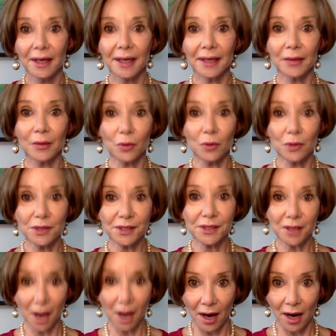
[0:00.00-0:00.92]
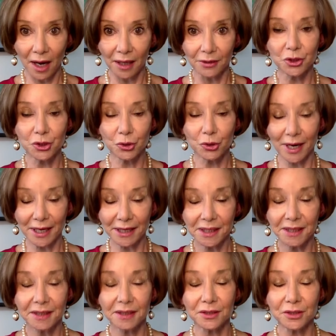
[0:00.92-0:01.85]
It was
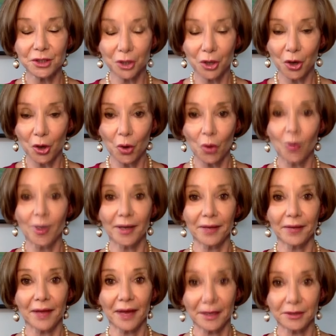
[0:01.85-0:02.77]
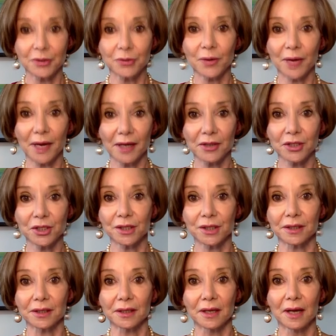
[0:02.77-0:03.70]
trending to go in that
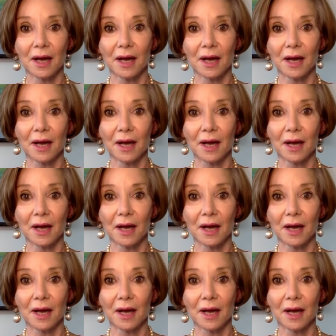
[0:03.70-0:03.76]
direction.